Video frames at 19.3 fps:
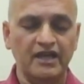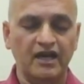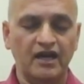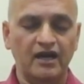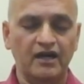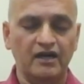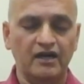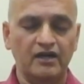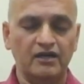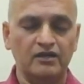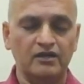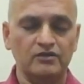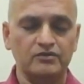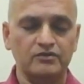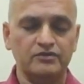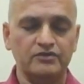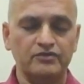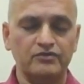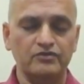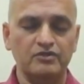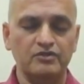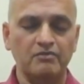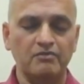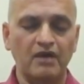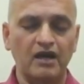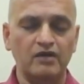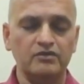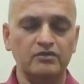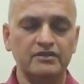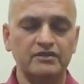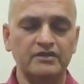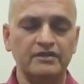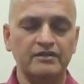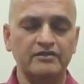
out through the mouth.